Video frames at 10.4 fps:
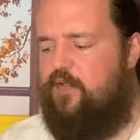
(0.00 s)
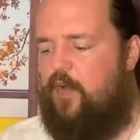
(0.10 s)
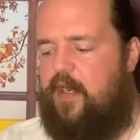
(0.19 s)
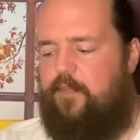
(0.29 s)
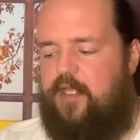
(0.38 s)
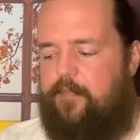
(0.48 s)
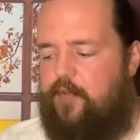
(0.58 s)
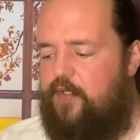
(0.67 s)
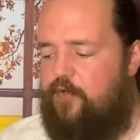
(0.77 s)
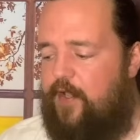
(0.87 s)
a lot of
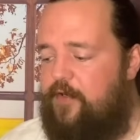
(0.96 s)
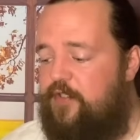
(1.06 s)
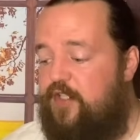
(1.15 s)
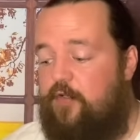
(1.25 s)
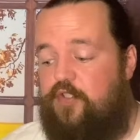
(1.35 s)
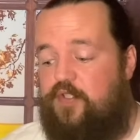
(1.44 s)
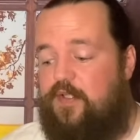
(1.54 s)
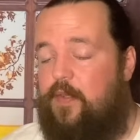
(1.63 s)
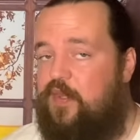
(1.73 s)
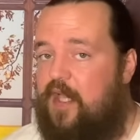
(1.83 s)
people in your energy or
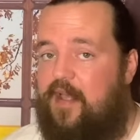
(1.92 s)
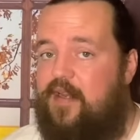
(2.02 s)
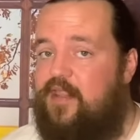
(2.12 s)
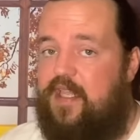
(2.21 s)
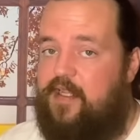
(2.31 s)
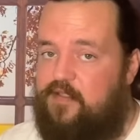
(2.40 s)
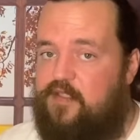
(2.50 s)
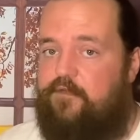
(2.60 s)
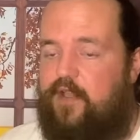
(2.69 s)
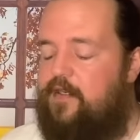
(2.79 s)
just a lot of things
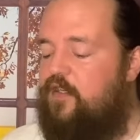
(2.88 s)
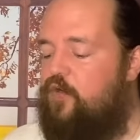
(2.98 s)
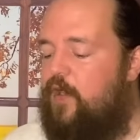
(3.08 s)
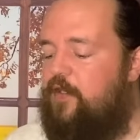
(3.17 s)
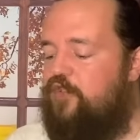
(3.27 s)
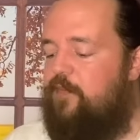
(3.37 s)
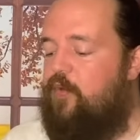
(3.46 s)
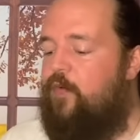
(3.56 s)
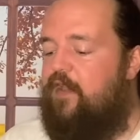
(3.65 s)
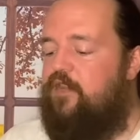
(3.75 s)
affecting your energy, but
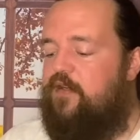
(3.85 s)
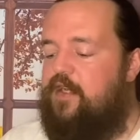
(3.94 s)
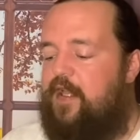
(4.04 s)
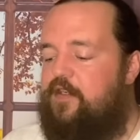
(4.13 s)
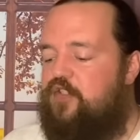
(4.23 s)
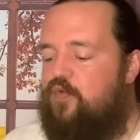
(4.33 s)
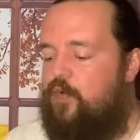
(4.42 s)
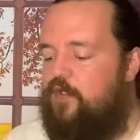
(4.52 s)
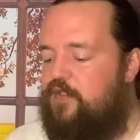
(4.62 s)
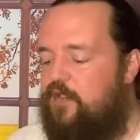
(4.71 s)
we have the Knight of
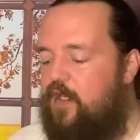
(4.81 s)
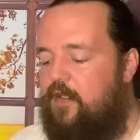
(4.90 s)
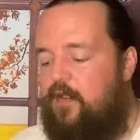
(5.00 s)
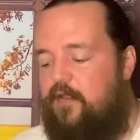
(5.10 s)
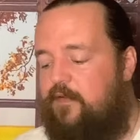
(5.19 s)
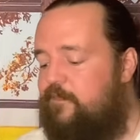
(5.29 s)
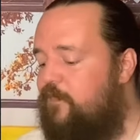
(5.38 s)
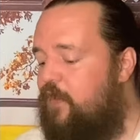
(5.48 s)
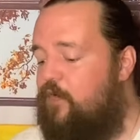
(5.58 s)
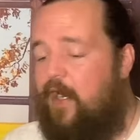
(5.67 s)
Swords
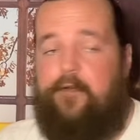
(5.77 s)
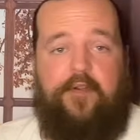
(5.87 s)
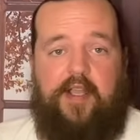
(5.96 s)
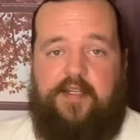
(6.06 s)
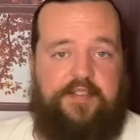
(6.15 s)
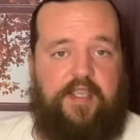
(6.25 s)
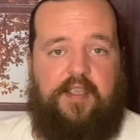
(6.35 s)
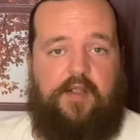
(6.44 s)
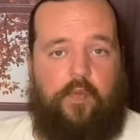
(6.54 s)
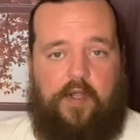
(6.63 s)
clarifying this
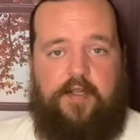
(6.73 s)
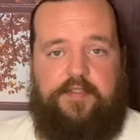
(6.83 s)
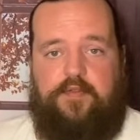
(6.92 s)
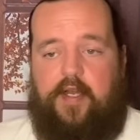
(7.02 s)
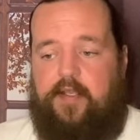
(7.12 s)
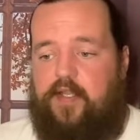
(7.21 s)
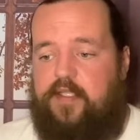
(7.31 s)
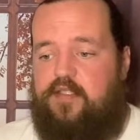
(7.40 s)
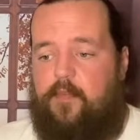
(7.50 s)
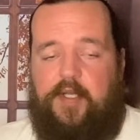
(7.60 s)
King of Wands, right? Like
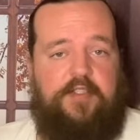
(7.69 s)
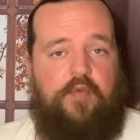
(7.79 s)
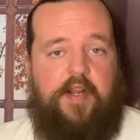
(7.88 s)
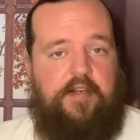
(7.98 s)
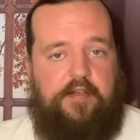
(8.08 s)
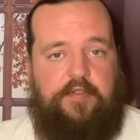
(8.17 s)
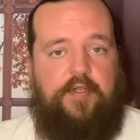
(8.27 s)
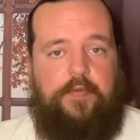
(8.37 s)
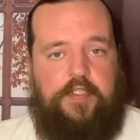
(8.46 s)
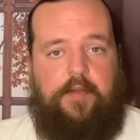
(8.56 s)
somebody's ready to
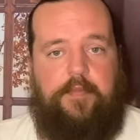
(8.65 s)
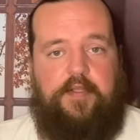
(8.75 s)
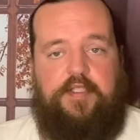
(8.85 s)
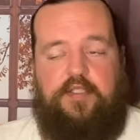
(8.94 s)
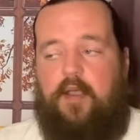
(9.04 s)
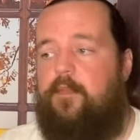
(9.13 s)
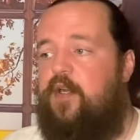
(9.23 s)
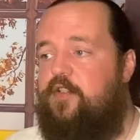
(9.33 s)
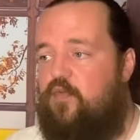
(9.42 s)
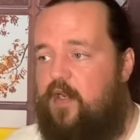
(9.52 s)
do something.
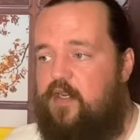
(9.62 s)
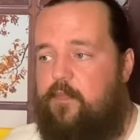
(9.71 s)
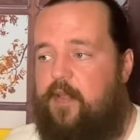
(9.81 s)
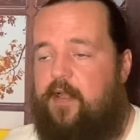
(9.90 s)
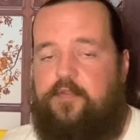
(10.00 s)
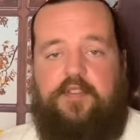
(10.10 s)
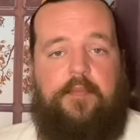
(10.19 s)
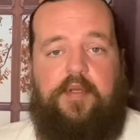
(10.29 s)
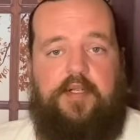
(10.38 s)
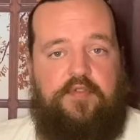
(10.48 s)
Somebody's ready to pound.
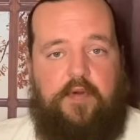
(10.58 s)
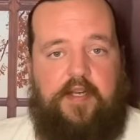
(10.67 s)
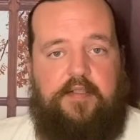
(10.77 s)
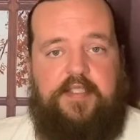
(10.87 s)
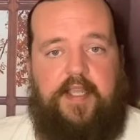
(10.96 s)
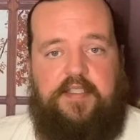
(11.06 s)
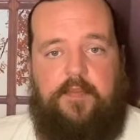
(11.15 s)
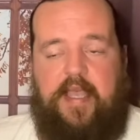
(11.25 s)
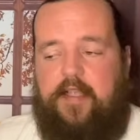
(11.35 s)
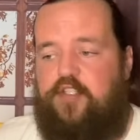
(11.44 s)
Somebody's ready to take
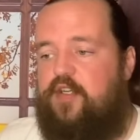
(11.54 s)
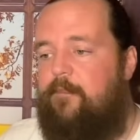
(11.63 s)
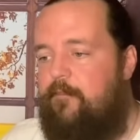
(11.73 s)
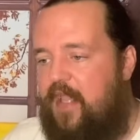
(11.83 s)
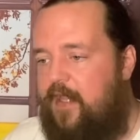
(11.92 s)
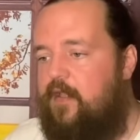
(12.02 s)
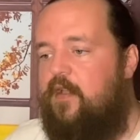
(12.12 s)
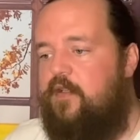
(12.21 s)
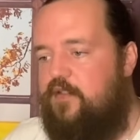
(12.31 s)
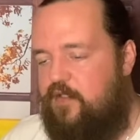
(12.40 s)
some action and make
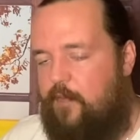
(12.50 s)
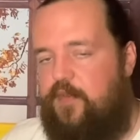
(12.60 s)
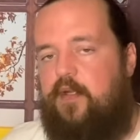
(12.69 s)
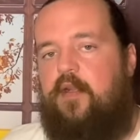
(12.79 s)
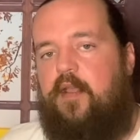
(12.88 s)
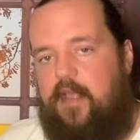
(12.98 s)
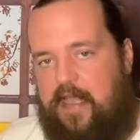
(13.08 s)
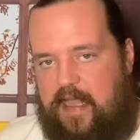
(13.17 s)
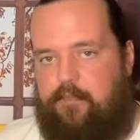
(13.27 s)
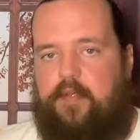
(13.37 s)
something
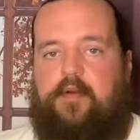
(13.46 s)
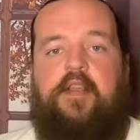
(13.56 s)
happen.